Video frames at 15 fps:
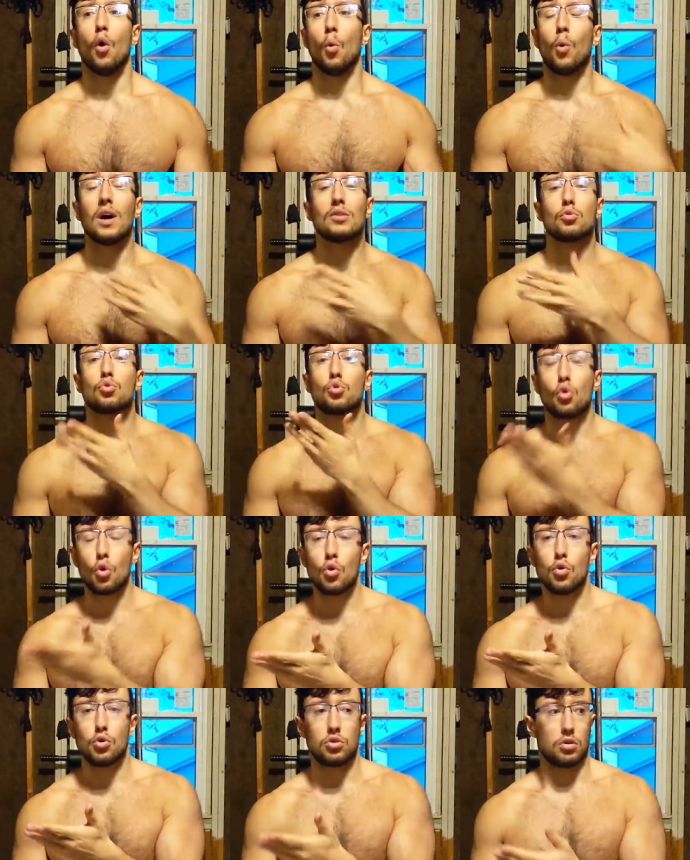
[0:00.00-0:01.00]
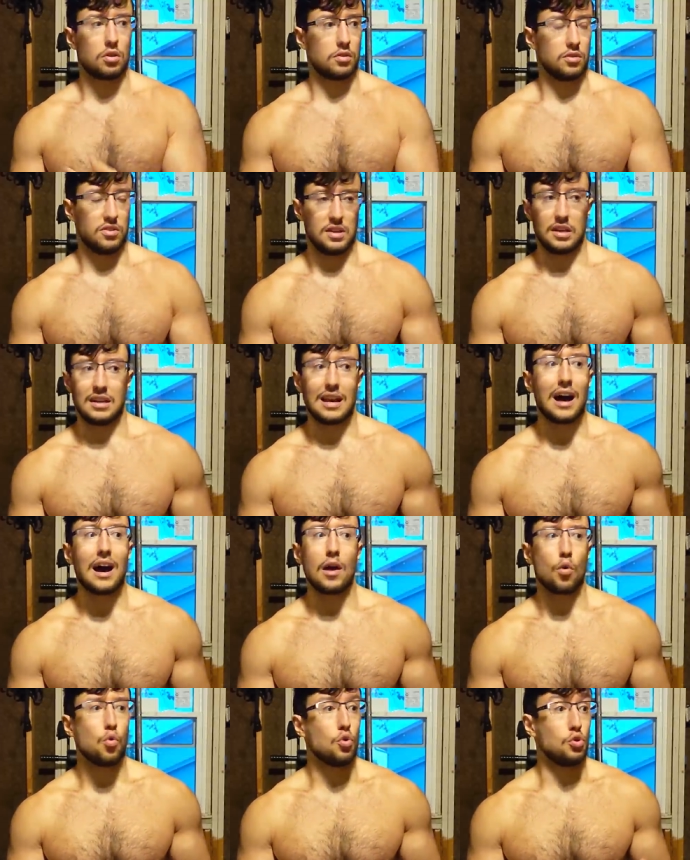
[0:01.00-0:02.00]
What turned the
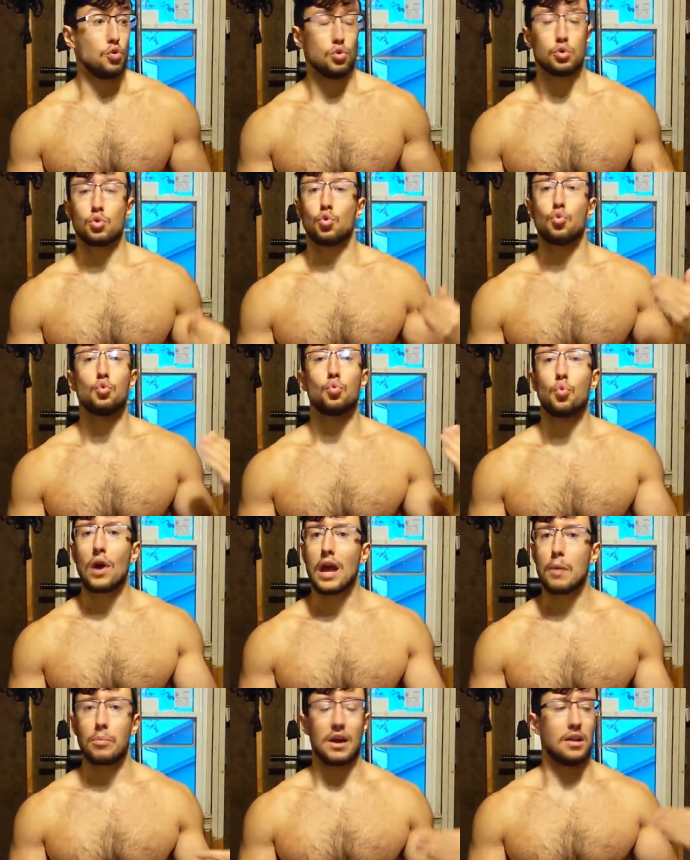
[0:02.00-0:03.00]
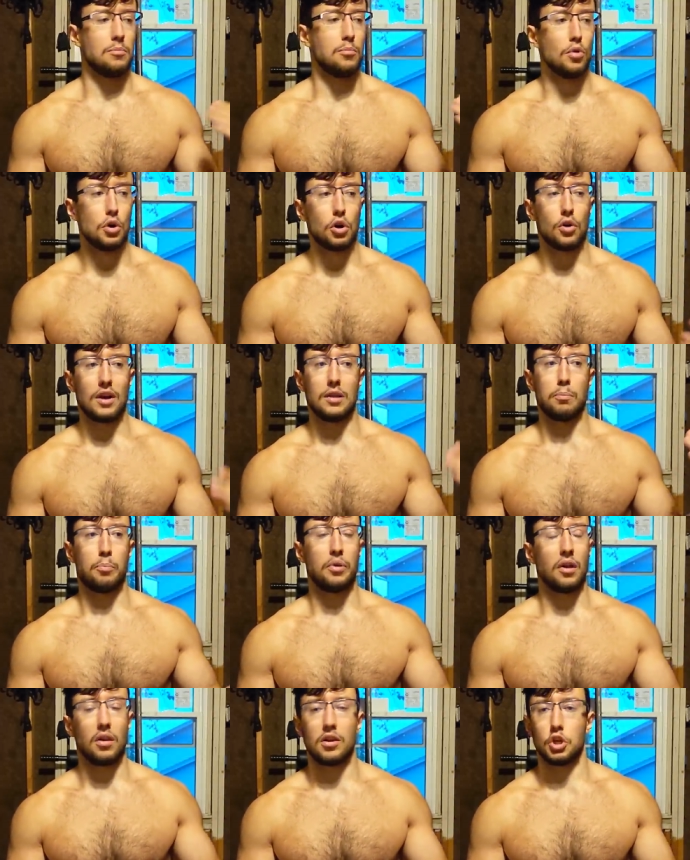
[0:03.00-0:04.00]
guy who used to rape and murder and
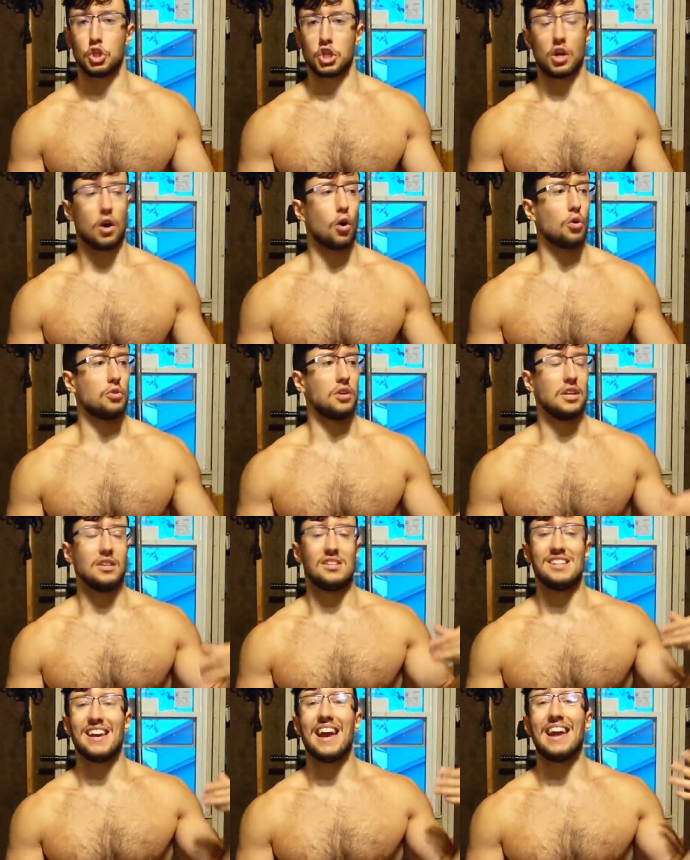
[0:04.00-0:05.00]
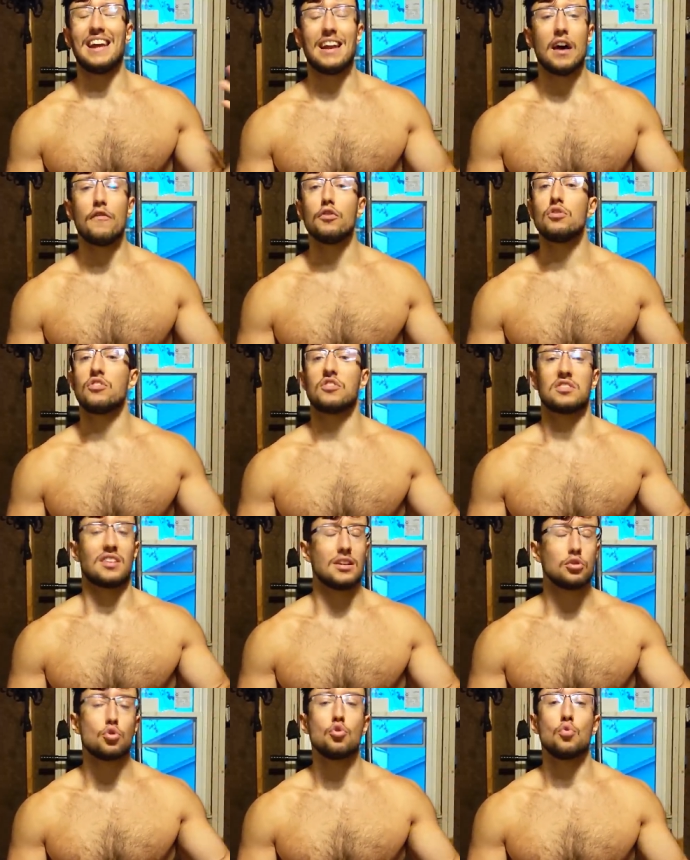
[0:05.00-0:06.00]
pillage in the 11th
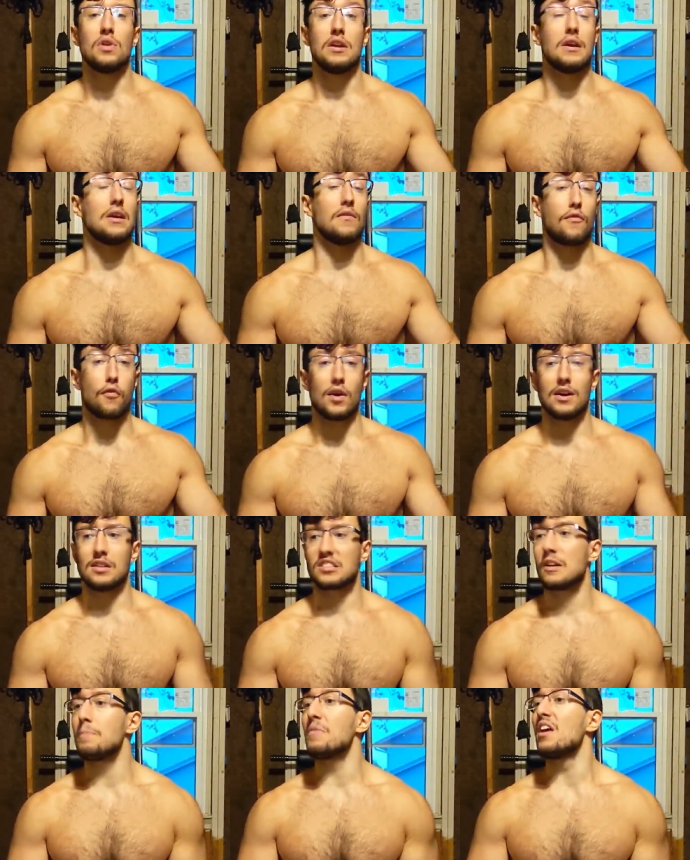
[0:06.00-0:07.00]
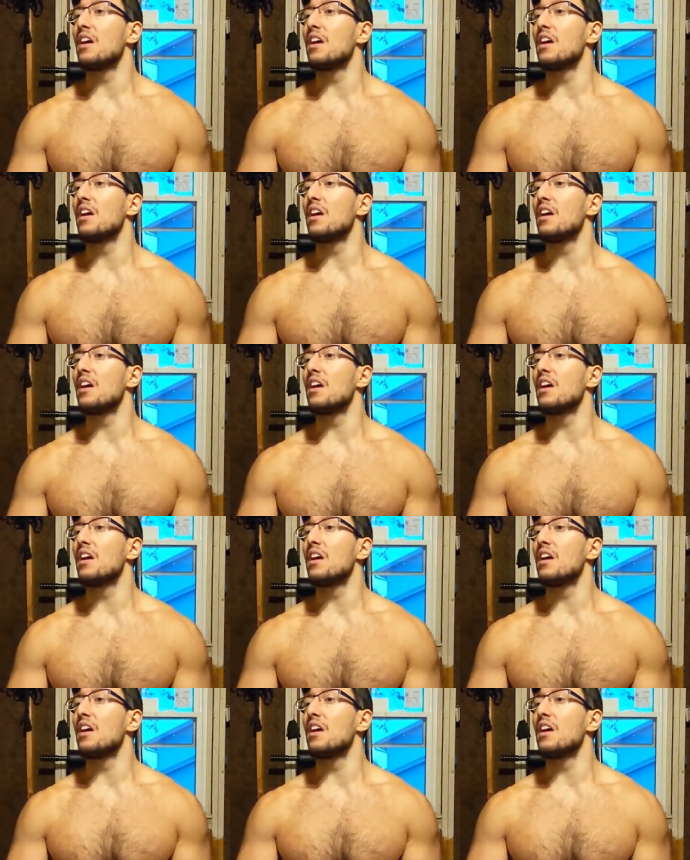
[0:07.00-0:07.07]
century in France